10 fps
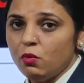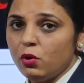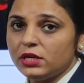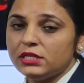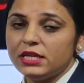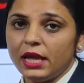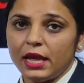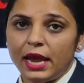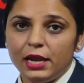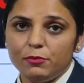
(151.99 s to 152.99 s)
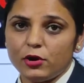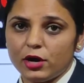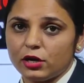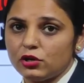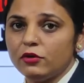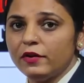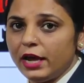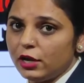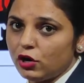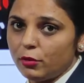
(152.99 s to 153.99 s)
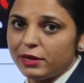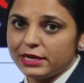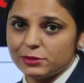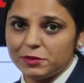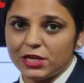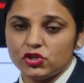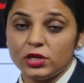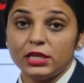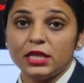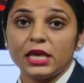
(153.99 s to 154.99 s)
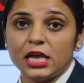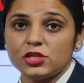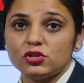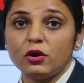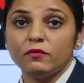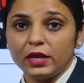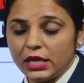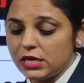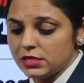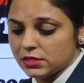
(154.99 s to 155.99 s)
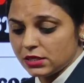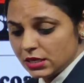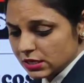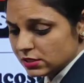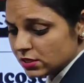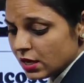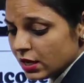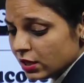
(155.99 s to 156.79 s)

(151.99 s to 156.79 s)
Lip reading: what is the end product of anaerobic respiration in the case of yeast?